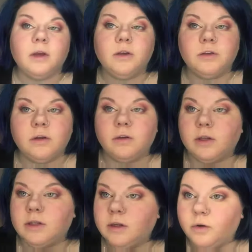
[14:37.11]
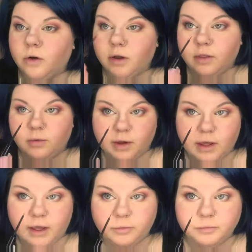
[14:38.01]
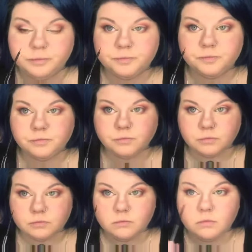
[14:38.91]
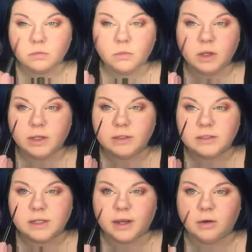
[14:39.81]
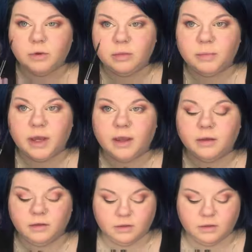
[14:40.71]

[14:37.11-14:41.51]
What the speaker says: I usually don't like to go all the way inside with my